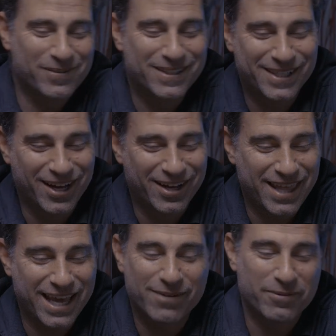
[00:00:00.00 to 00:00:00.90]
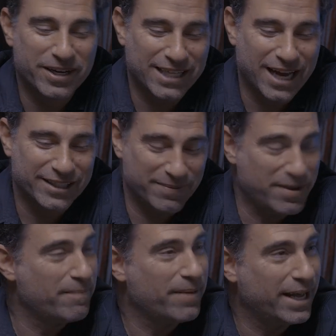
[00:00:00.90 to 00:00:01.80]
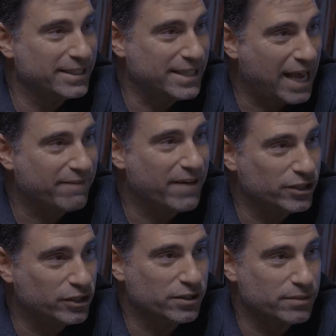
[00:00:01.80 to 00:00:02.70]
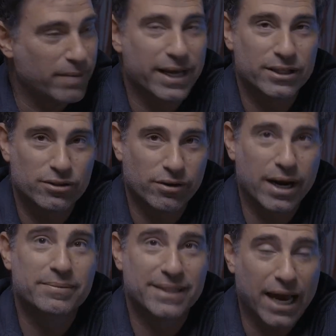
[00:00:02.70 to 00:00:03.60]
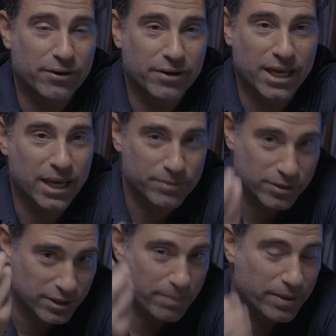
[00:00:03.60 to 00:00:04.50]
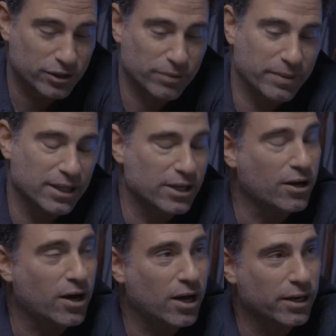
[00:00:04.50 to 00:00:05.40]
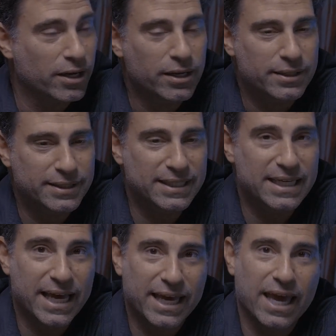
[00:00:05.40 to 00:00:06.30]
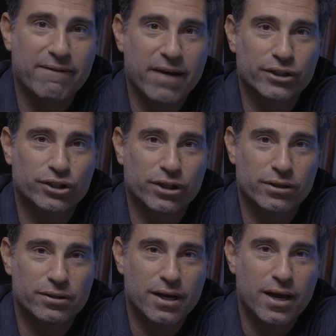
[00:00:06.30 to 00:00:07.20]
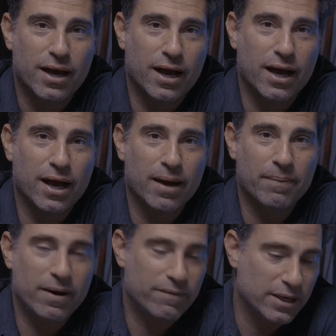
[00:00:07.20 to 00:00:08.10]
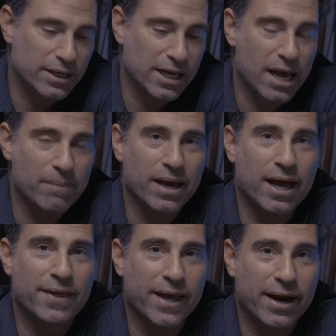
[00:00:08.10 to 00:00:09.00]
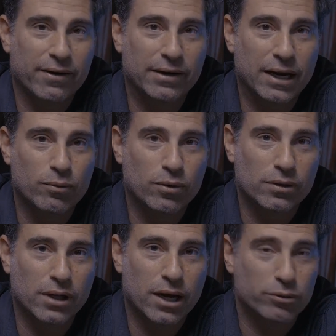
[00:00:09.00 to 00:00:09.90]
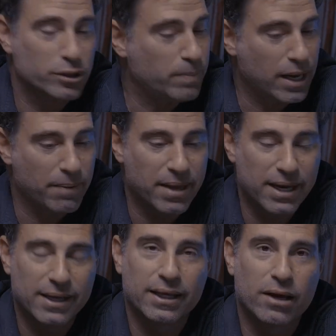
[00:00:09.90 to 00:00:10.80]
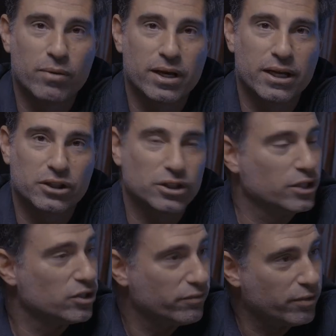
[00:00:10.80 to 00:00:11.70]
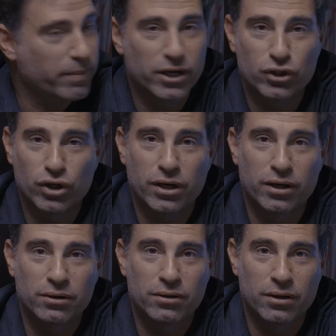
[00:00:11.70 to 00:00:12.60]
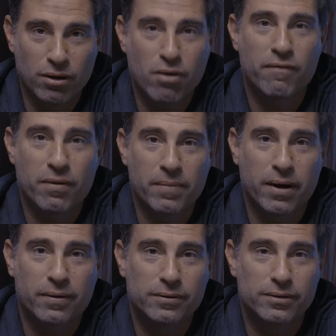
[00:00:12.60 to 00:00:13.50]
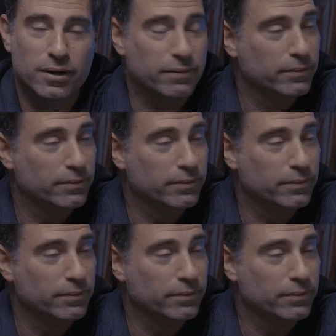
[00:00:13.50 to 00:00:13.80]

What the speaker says: So they can reach out to me on my Zach Ventures, my Instagram, Zachary Kepes. You'll see a picture of me and the dog, ZAK Ventures. And if you DM me on there, I will respond immediately and we can exchange information and go from there. So